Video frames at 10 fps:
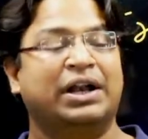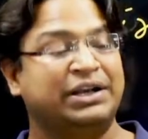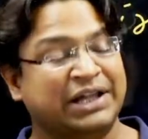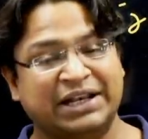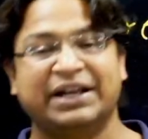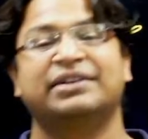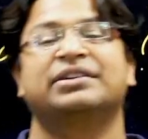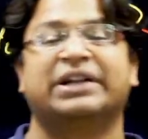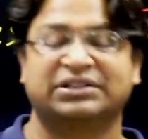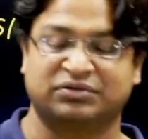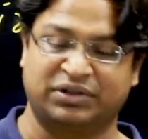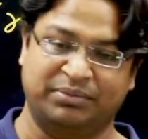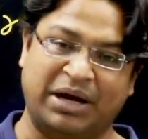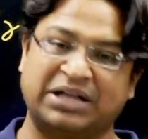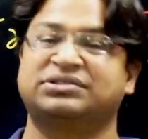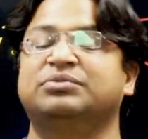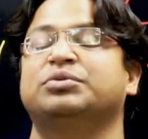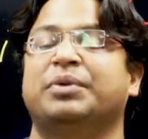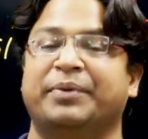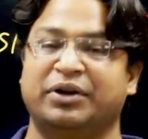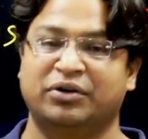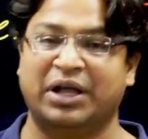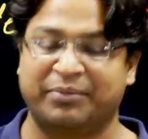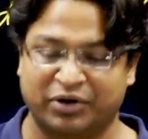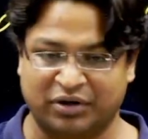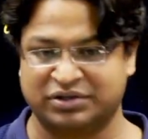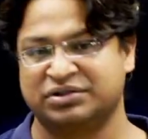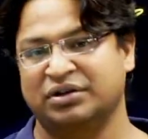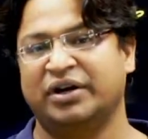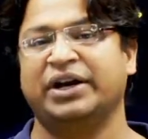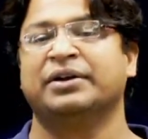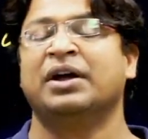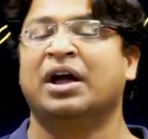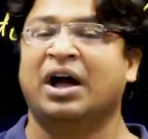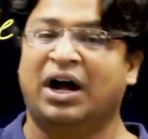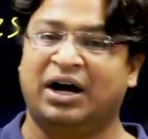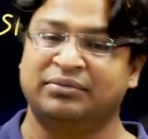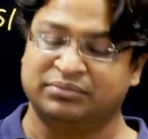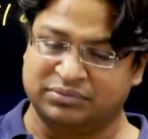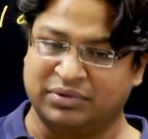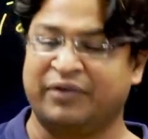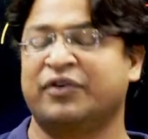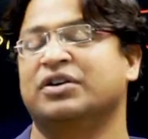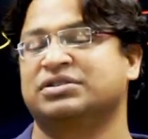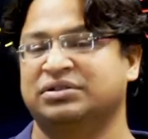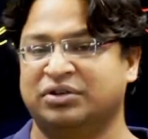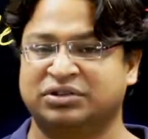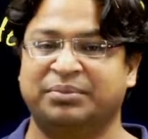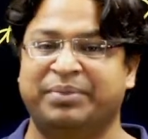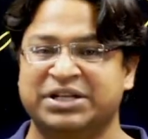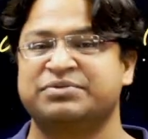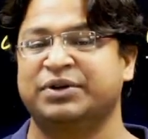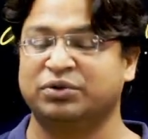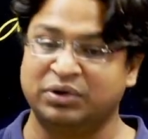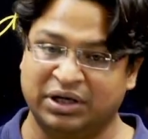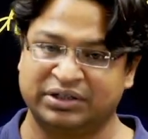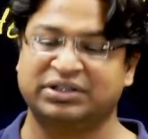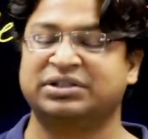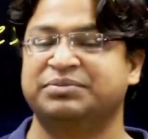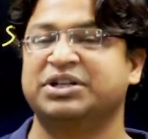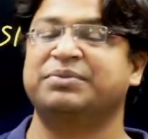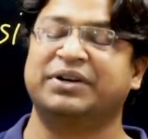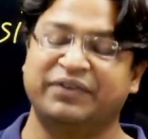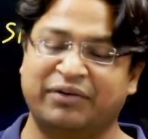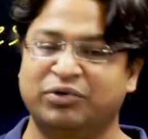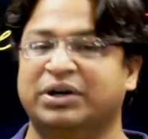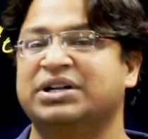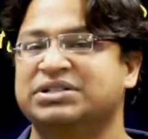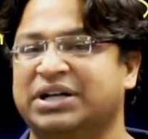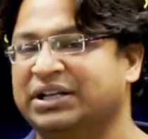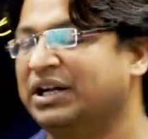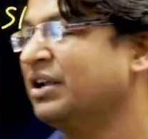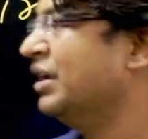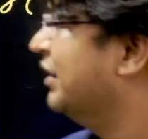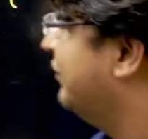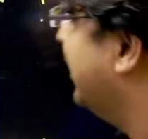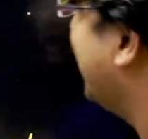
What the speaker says: Delegate the task to them, ask them to prepare your lab records. All right, of course, not the best way to learn the subject, but we have to understand that we are